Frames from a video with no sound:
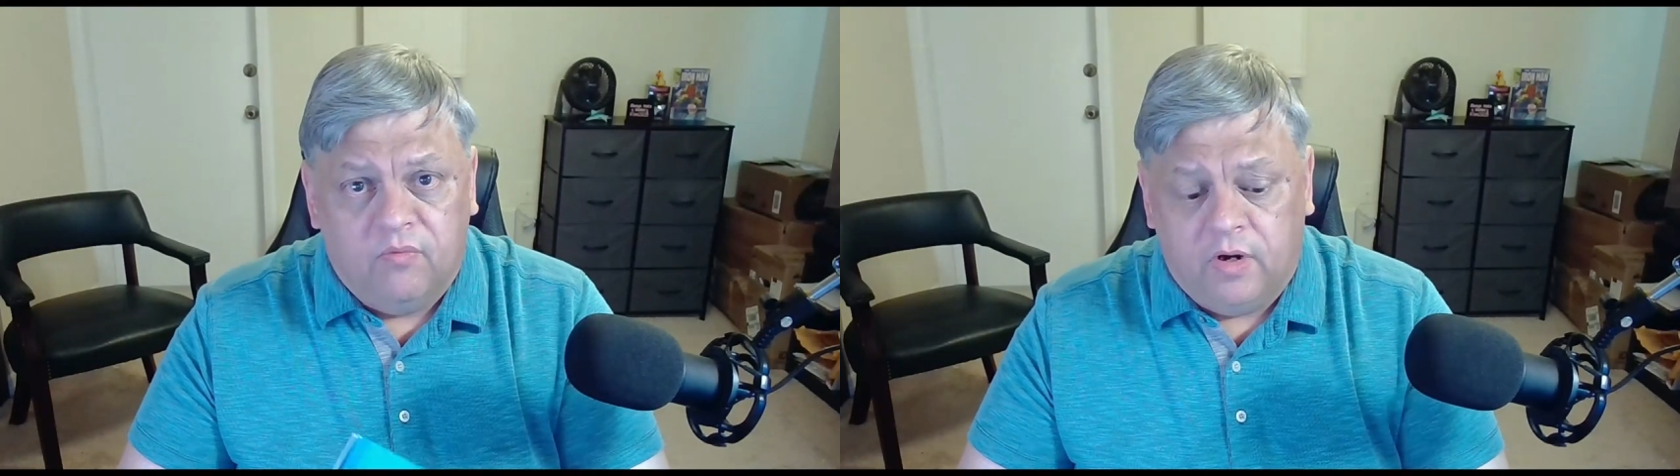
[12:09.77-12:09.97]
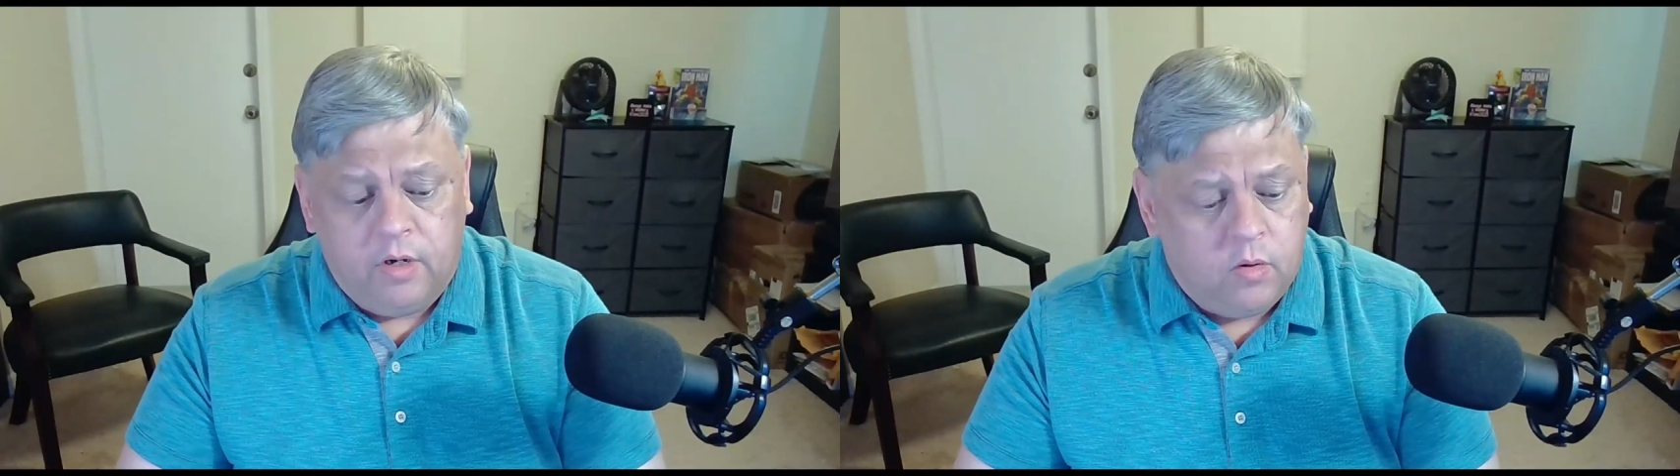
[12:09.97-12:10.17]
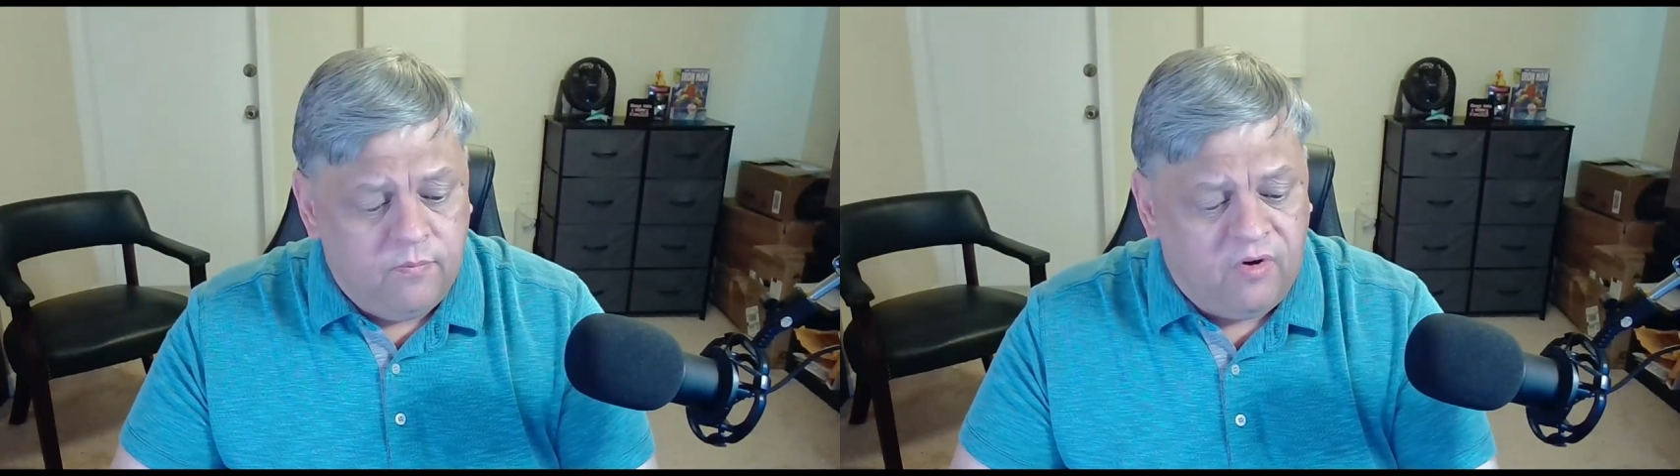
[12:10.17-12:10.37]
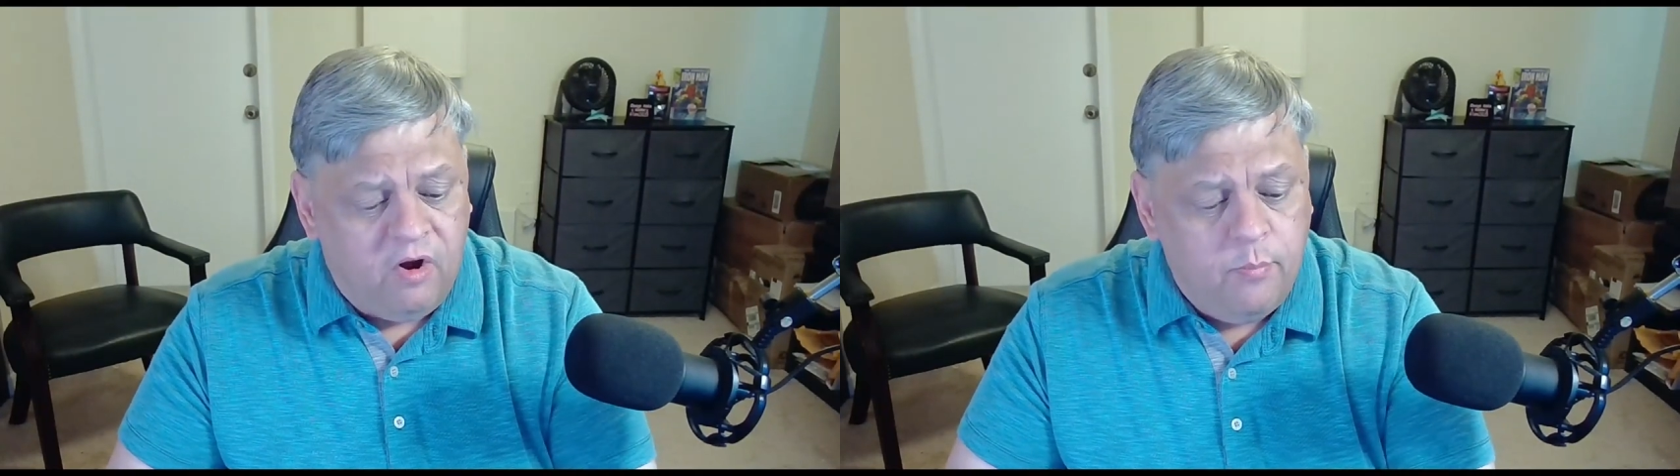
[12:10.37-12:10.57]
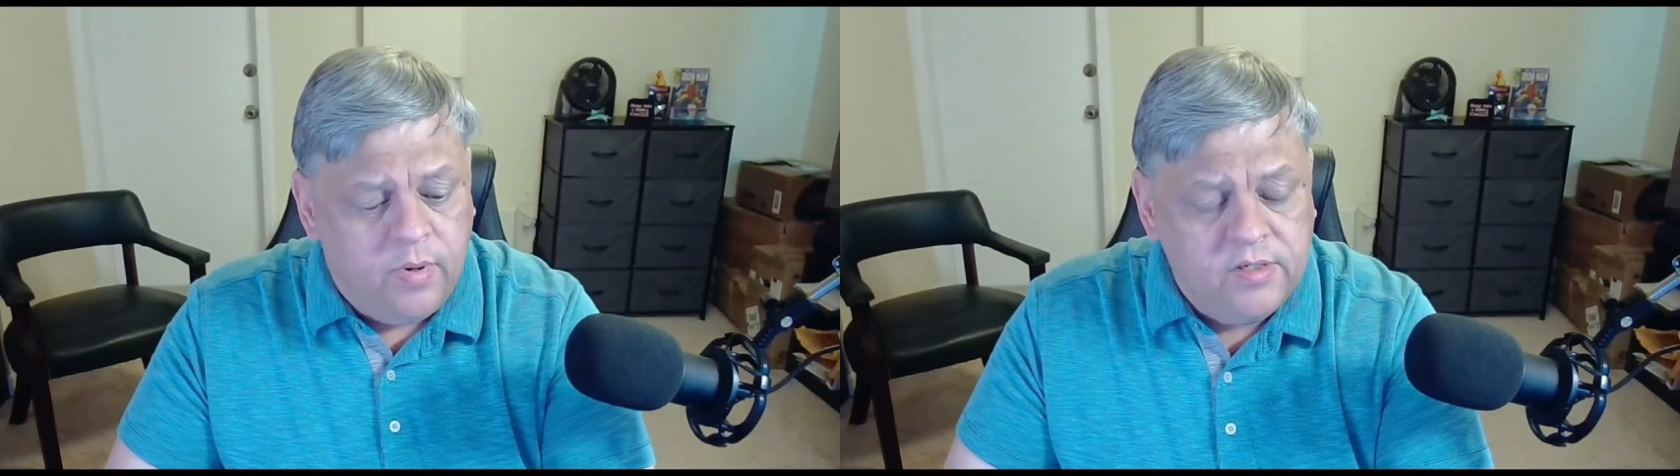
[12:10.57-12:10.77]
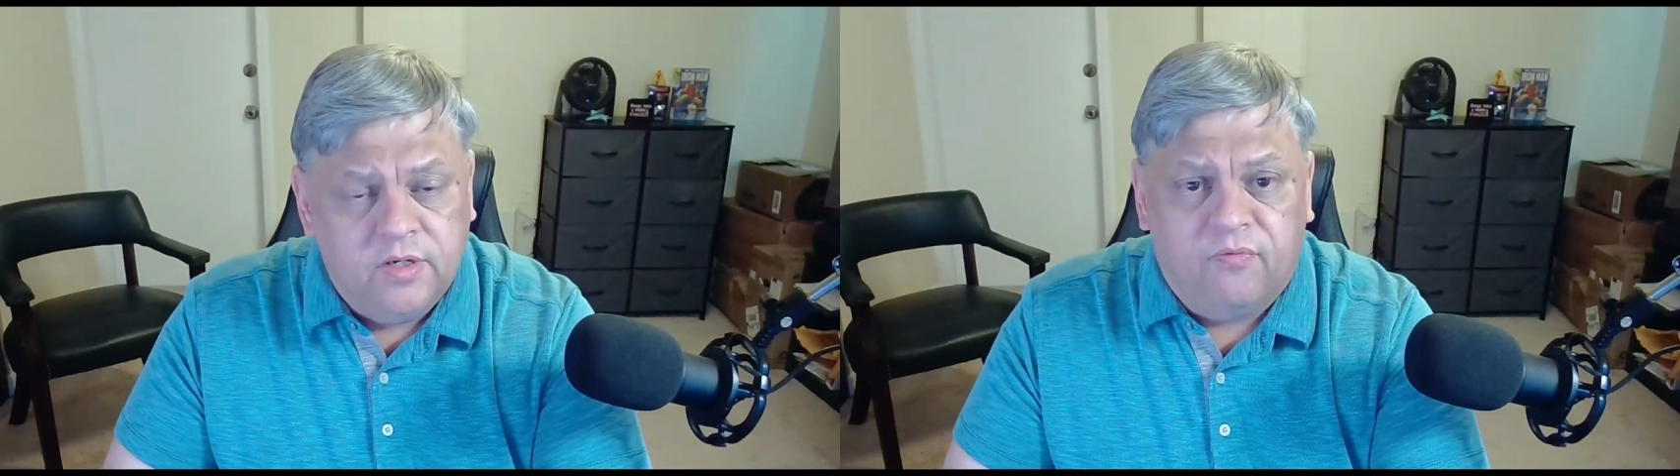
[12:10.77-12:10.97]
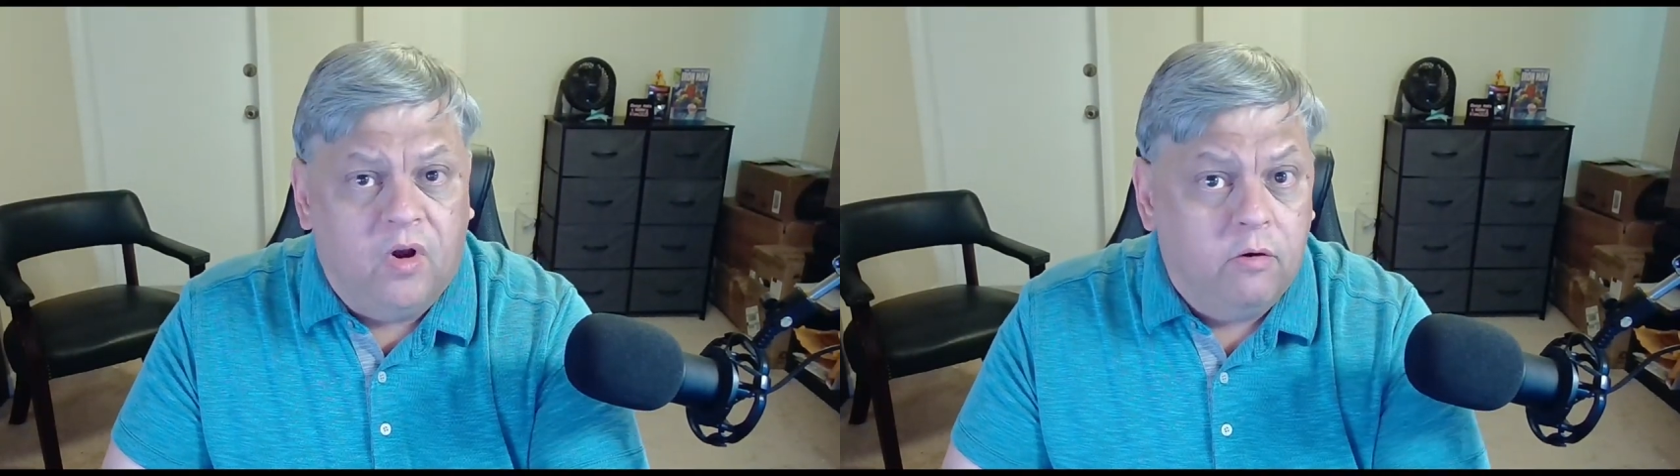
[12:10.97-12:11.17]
Very, very budget for